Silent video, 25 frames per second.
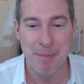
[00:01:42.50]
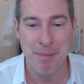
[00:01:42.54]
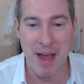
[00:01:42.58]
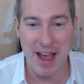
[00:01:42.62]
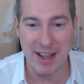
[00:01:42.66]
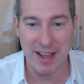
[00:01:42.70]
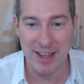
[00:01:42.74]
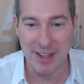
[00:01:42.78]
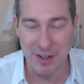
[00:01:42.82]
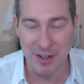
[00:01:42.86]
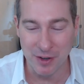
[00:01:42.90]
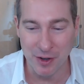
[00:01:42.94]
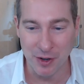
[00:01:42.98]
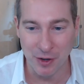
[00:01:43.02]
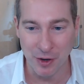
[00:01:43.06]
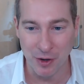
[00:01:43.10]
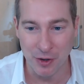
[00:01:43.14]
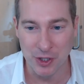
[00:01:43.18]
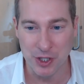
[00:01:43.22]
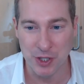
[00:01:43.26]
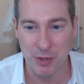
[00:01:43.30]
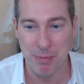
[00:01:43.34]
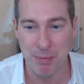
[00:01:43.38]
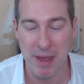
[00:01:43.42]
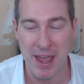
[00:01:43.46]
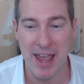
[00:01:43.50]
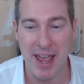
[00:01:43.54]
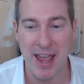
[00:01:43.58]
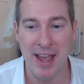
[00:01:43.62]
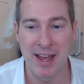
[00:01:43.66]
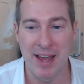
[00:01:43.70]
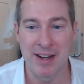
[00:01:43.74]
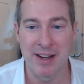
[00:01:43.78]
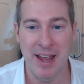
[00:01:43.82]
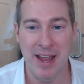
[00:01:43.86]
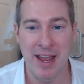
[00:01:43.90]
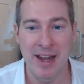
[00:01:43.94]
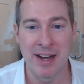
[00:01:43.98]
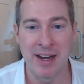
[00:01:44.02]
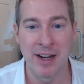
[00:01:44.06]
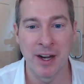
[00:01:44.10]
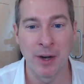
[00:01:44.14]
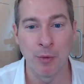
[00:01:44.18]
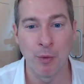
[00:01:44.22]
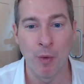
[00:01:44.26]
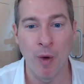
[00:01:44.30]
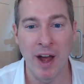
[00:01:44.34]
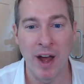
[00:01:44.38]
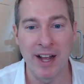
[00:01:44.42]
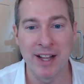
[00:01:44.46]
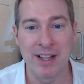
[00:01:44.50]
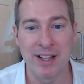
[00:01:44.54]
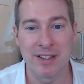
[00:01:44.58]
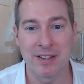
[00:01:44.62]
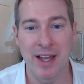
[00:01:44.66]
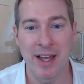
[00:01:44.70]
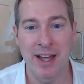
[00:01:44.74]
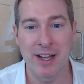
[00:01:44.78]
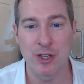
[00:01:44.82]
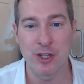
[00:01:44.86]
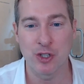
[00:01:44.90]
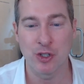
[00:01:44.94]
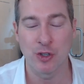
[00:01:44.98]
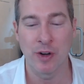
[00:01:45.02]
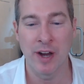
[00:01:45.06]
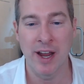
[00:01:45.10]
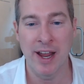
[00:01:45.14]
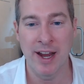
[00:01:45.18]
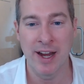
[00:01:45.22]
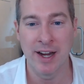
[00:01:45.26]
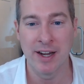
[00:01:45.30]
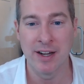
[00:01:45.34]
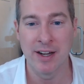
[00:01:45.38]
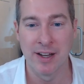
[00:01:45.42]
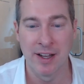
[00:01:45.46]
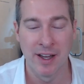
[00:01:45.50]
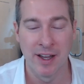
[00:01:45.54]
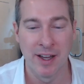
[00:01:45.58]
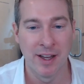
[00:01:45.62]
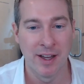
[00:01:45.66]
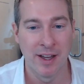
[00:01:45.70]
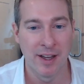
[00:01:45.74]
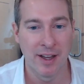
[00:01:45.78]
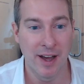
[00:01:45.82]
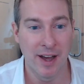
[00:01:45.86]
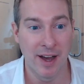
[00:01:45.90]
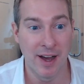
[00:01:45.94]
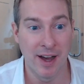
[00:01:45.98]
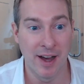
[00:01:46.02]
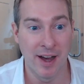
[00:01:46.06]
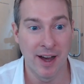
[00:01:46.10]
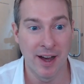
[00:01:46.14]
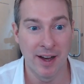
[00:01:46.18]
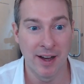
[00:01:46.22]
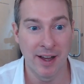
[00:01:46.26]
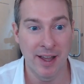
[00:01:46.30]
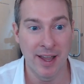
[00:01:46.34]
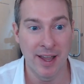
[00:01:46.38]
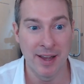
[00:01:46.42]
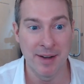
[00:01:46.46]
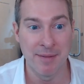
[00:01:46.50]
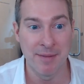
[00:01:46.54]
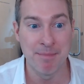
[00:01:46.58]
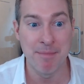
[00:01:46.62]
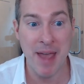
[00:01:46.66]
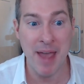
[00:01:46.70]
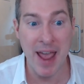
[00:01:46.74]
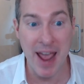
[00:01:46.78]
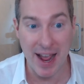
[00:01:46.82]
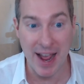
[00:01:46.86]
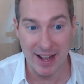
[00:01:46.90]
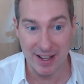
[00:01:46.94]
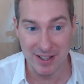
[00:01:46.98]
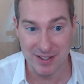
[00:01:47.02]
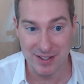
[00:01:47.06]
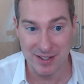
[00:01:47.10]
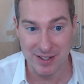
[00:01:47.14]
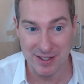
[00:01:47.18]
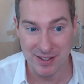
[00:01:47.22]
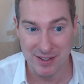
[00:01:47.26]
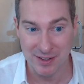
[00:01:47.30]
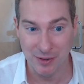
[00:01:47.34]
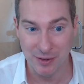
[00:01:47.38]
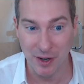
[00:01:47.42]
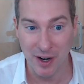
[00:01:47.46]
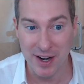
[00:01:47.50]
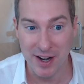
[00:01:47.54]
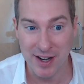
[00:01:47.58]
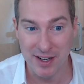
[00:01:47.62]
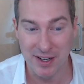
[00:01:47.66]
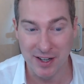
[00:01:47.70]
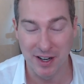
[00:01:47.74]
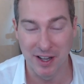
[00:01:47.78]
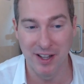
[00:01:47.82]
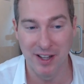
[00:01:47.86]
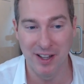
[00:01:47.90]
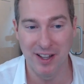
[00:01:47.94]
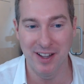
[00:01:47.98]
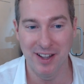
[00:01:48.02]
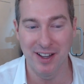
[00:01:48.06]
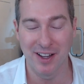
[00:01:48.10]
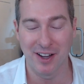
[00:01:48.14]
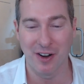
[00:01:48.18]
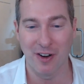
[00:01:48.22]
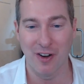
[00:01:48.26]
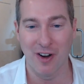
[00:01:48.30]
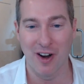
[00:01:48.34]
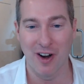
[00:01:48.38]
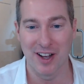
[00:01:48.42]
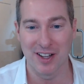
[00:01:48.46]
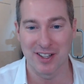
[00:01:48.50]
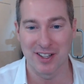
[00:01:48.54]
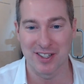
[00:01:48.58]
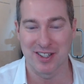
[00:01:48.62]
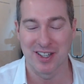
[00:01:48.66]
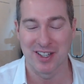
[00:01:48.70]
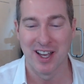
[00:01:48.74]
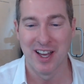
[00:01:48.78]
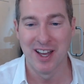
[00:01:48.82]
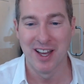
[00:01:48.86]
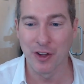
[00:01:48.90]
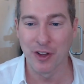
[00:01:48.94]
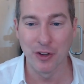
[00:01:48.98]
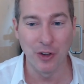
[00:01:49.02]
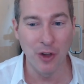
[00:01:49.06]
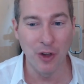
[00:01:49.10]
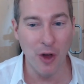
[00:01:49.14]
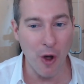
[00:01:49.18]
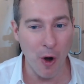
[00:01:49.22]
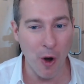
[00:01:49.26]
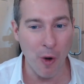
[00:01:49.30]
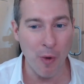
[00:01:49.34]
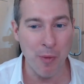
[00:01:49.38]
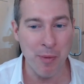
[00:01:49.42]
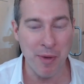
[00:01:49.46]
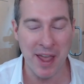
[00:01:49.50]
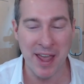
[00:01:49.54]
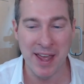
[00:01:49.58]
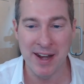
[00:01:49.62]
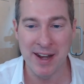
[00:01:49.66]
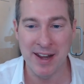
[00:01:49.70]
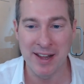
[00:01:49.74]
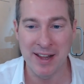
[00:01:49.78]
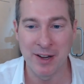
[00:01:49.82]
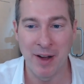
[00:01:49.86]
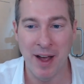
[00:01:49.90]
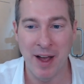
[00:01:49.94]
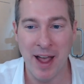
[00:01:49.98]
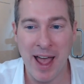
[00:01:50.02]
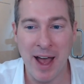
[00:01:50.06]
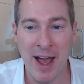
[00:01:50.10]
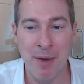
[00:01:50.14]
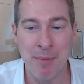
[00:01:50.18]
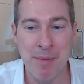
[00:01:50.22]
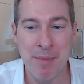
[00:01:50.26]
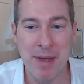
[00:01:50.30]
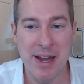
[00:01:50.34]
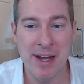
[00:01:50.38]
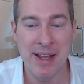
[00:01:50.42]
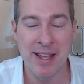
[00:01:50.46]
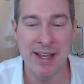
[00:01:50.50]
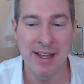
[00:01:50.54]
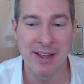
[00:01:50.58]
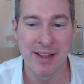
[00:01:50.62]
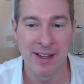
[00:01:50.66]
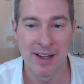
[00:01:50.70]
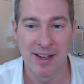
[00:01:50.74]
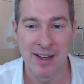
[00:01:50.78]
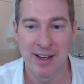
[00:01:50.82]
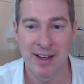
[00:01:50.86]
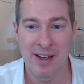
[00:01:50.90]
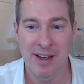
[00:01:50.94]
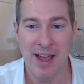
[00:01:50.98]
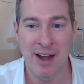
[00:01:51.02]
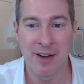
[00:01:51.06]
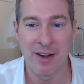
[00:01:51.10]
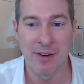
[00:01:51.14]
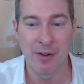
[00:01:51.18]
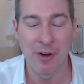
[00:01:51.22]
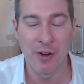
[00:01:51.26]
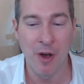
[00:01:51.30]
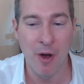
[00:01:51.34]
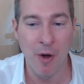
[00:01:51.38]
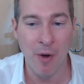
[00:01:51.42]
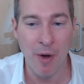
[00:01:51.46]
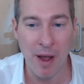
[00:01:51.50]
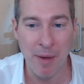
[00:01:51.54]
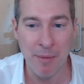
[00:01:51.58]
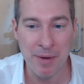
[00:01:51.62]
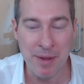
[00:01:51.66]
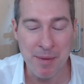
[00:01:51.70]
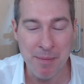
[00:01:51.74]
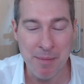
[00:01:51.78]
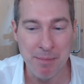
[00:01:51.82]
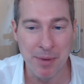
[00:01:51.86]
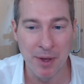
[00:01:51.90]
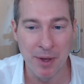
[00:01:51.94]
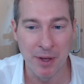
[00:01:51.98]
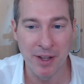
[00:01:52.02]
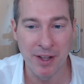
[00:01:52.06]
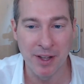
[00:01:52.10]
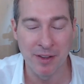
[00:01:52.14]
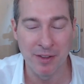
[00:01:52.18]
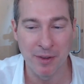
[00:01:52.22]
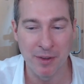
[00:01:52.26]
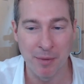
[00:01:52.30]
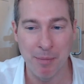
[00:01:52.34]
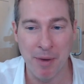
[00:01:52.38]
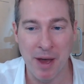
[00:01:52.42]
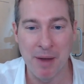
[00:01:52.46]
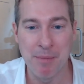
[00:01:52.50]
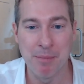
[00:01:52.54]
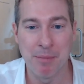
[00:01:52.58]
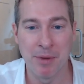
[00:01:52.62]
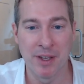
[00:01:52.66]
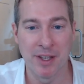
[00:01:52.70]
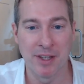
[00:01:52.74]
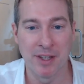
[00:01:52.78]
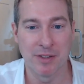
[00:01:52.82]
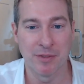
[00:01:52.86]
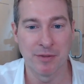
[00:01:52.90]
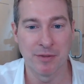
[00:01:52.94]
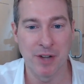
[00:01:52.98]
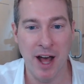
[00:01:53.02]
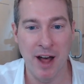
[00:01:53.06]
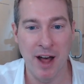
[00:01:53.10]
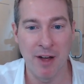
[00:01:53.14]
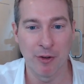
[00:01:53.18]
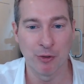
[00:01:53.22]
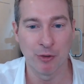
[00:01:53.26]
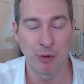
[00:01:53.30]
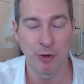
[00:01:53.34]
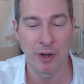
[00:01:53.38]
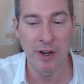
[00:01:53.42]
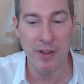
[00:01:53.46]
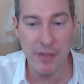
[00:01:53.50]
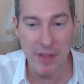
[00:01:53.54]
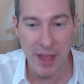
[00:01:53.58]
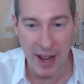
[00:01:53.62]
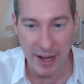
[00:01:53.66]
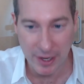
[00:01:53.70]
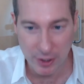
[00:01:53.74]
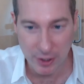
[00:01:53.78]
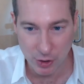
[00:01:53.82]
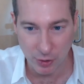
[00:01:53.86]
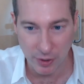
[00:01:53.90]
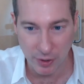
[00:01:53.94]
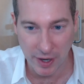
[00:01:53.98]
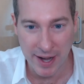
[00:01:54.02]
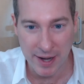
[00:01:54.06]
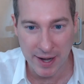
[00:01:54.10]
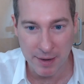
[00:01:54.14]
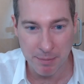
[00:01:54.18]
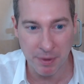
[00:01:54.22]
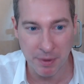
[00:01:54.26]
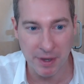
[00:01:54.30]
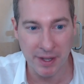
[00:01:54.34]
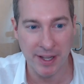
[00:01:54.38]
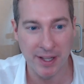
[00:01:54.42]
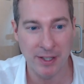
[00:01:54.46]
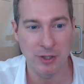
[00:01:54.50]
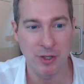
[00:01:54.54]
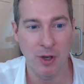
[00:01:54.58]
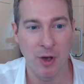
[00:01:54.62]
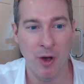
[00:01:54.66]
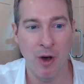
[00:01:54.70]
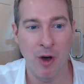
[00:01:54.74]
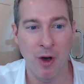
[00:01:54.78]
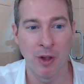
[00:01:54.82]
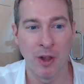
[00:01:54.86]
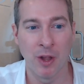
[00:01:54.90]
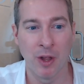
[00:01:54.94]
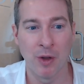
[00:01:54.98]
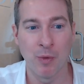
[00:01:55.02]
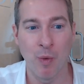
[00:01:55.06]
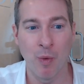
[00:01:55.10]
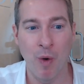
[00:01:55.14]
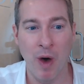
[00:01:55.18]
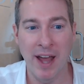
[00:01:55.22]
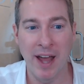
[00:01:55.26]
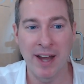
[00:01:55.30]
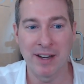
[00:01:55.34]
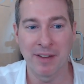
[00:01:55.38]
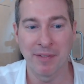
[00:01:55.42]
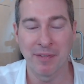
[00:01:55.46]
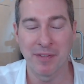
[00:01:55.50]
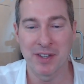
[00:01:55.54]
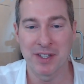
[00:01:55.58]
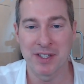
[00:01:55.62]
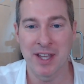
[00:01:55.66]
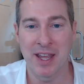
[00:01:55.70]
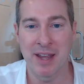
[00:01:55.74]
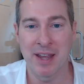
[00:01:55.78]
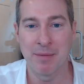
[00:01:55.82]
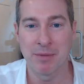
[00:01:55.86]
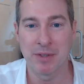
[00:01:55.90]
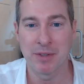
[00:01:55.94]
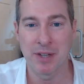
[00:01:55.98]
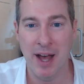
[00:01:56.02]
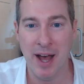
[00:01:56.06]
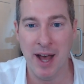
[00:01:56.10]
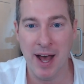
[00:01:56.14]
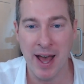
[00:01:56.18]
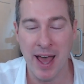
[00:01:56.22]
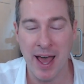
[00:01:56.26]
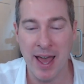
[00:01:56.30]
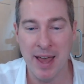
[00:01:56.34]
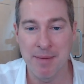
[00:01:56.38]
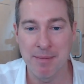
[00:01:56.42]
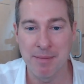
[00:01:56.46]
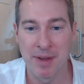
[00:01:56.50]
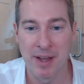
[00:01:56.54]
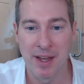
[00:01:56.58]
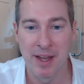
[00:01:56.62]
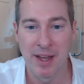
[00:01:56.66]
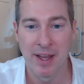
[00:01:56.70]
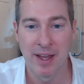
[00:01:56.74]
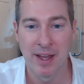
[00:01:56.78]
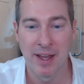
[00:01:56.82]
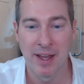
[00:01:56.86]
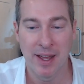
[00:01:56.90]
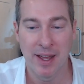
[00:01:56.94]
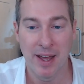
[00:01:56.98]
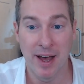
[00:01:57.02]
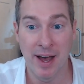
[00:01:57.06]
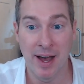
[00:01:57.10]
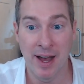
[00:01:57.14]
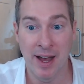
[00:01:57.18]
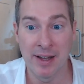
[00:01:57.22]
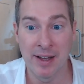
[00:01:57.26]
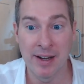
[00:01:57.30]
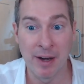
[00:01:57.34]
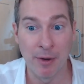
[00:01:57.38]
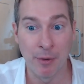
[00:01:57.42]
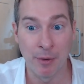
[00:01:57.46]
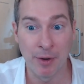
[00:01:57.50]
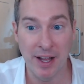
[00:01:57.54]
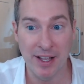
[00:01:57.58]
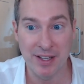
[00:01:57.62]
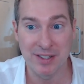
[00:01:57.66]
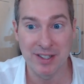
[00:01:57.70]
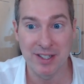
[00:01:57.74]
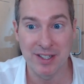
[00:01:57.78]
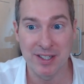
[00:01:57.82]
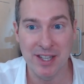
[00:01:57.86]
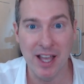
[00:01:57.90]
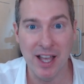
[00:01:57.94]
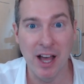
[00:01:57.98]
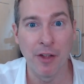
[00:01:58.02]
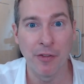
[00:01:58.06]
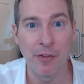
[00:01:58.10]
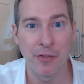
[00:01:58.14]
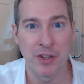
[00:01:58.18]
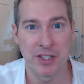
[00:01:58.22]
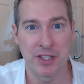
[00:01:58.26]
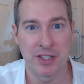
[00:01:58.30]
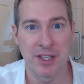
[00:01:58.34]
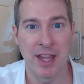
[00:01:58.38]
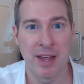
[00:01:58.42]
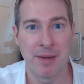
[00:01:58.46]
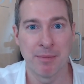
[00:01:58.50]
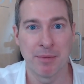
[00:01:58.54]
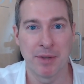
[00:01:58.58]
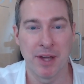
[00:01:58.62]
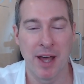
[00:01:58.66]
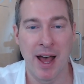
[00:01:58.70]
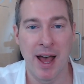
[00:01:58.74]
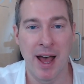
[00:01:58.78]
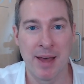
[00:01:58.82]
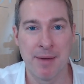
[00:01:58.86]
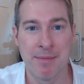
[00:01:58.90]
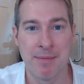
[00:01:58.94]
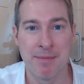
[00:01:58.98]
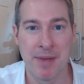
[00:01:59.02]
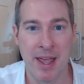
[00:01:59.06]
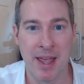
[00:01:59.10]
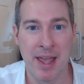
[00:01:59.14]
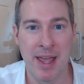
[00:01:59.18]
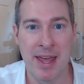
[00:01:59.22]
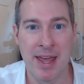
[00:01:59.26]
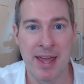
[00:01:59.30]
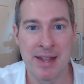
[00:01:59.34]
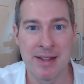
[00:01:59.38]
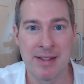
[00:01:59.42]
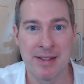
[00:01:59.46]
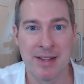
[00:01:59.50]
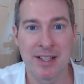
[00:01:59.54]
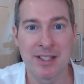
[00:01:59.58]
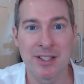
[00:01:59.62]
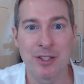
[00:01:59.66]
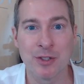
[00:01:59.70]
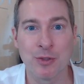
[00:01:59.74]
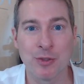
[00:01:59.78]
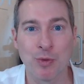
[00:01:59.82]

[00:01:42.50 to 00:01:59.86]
back in good old Japan, and it unwinds that trade in mass, right? Across the globe. And you know how many, I don't know how many billions upon billions of dollars were in that trade, but it gets all unwound at the same time, and everyone has to sell at the same time. And this